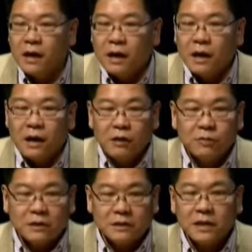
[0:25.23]
Uh, I
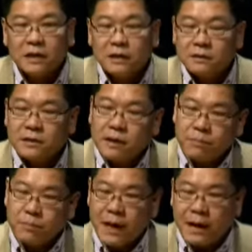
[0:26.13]
want to take a step
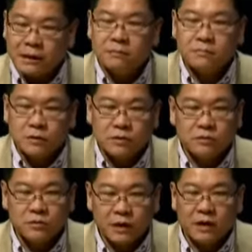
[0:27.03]
back to
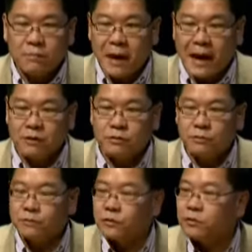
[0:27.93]
take a macro
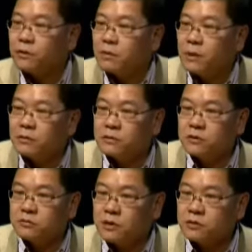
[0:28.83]
view about the
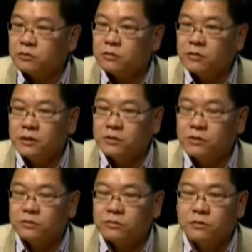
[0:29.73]
structural
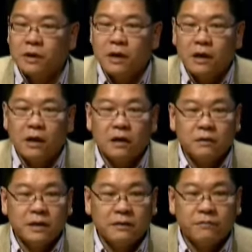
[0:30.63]
issues uh,
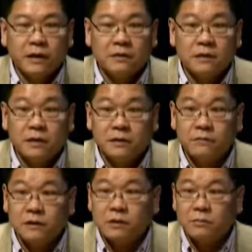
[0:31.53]
that affect
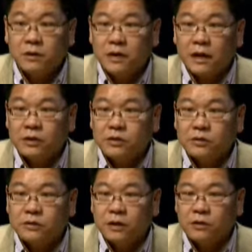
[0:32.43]
scientific
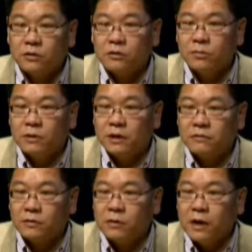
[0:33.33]
communication at a global
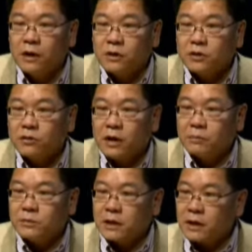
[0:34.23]
level. So I'm
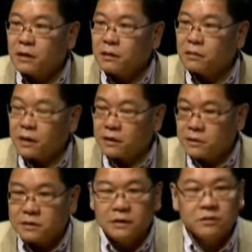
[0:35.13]
taking, as I
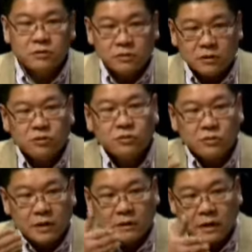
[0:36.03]
say, the structural
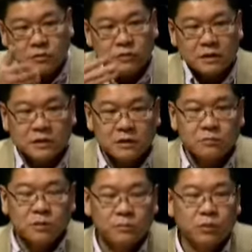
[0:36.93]
and addressing some of
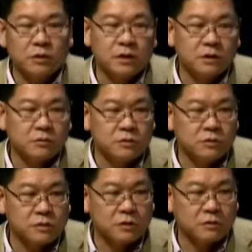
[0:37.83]
the political,
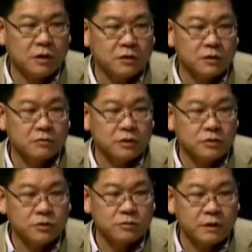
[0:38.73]
sociological
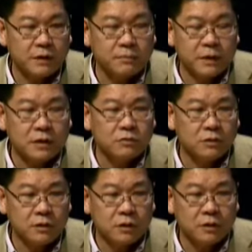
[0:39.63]
issue that
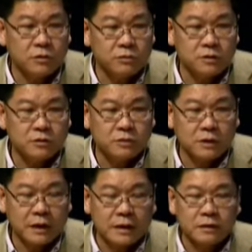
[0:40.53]
Michael alluded to at the
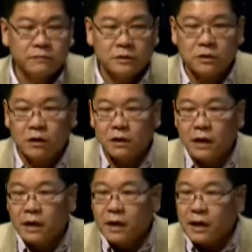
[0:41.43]
end of his talk,
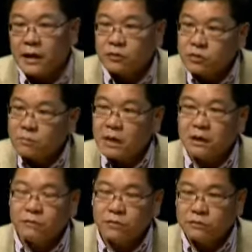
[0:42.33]
and actually many
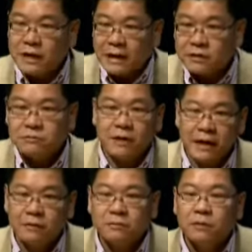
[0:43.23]
of you dance
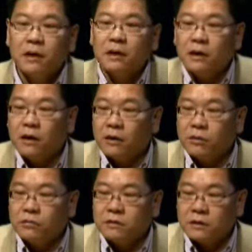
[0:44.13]
around uh,
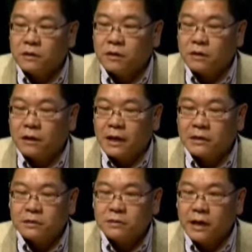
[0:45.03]
over the uh,
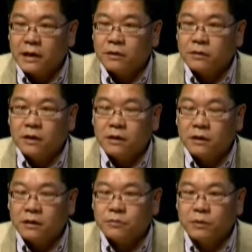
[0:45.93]
last day uh,
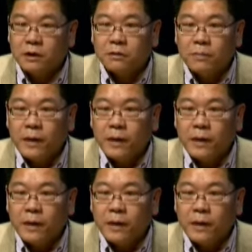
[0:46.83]
as well.